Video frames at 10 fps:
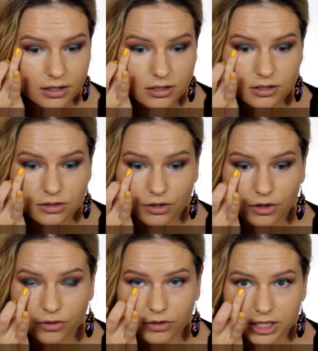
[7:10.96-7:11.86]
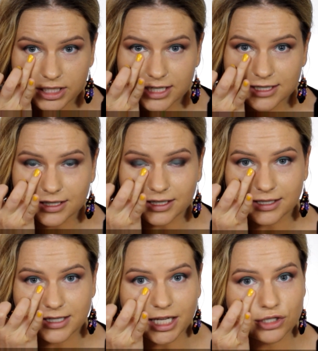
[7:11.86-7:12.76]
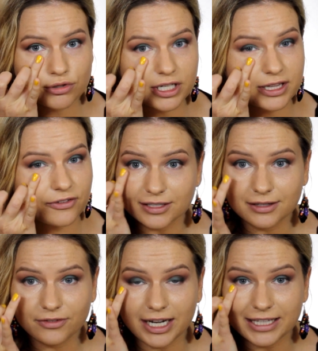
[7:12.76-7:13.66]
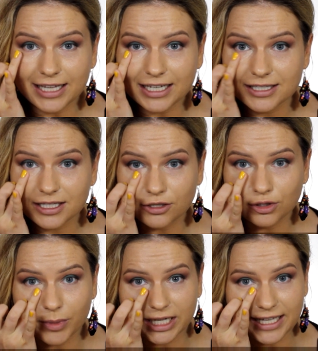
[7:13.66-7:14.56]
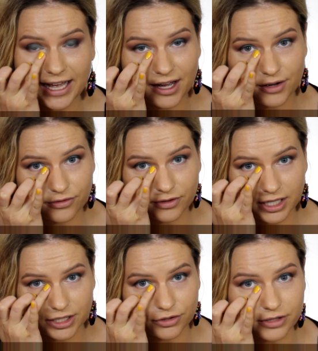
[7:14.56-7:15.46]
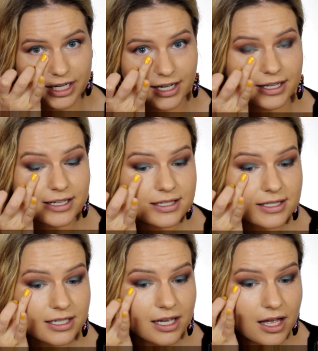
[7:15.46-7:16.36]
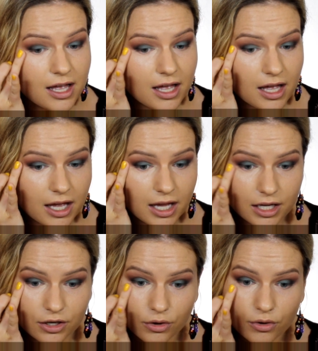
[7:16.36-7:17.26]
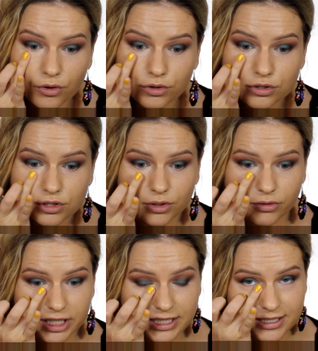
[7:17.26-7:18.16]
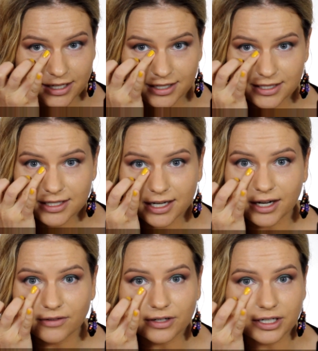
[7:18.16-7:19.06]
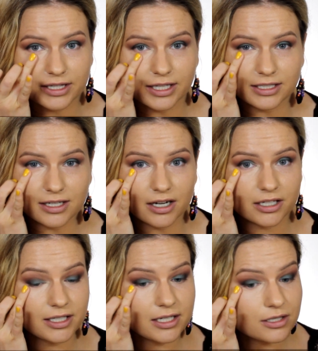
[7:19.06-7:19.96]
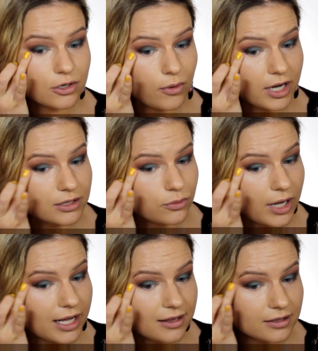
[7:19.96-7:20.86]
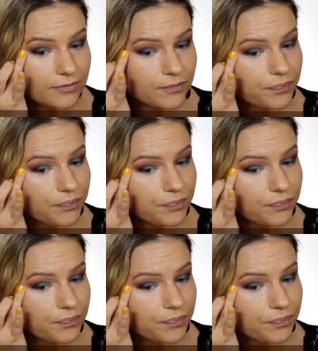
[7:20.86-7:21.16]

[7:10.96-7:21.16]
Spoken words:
so it doesn't exaggerate the fine lines that you might have under the eyes, and also it does cover the darkness quite well.